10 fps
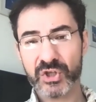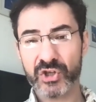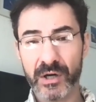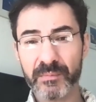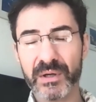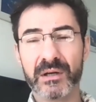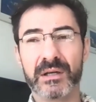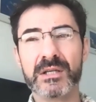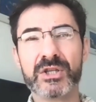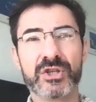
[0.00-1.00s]
sharper
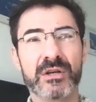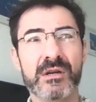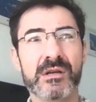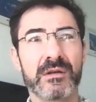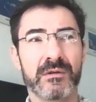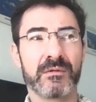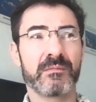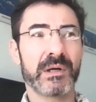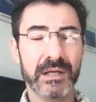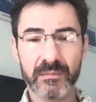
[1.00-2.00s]
cognition, your
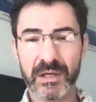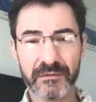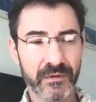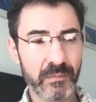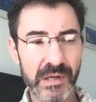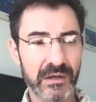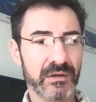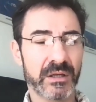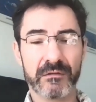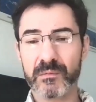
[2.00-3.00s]
body may feel better,
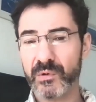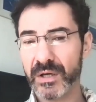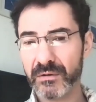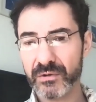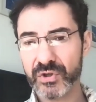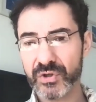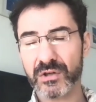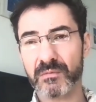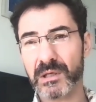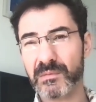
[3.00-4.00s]
you have more energy,
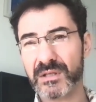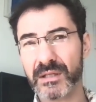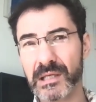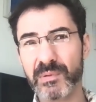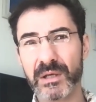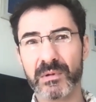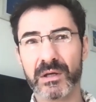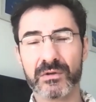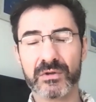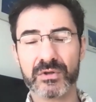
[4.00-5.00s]
you may be sleeping
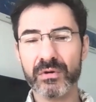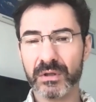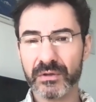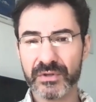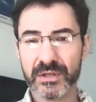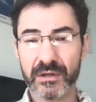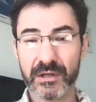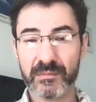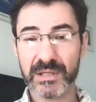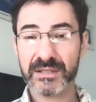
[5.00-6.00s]
better. So all those are going
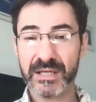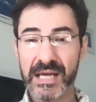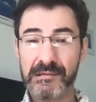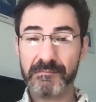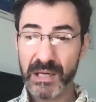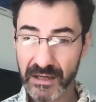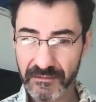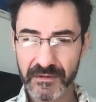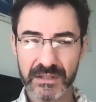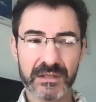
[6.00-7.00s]
to be side
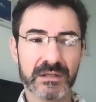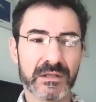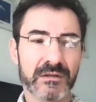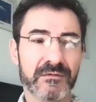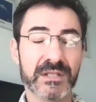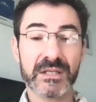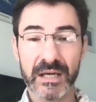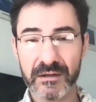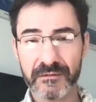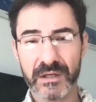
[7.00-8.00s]
benefits instead of
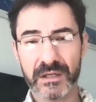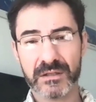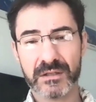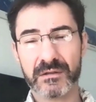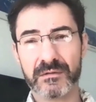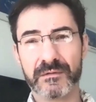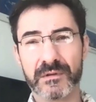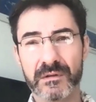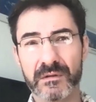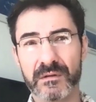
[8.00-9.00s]
side effects of
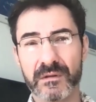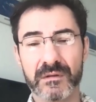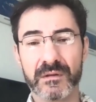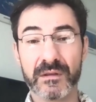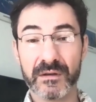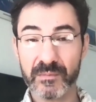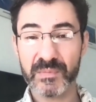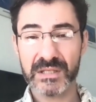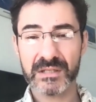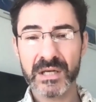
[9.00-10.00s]
the
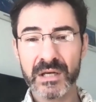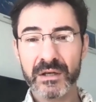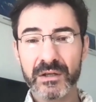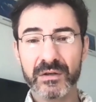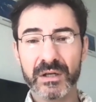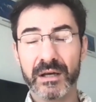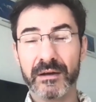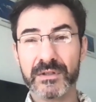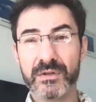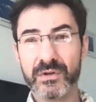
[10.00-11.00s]
therapies you're going to
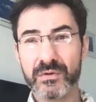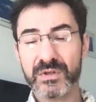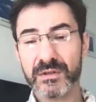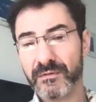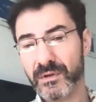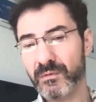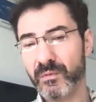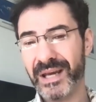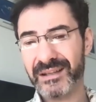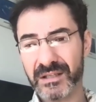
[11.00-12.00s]
have to use if you
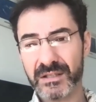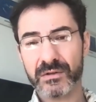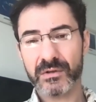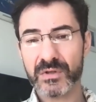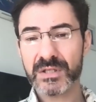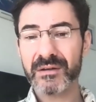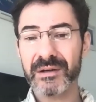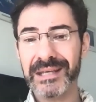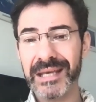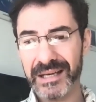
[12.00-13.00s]
wait until you
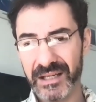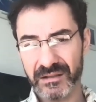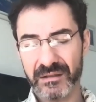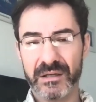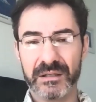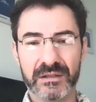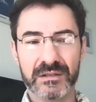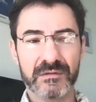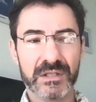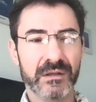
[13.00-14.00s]
start getting the
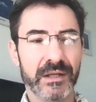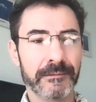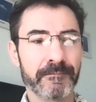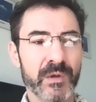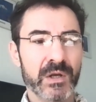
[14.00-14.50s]
cognitive decline.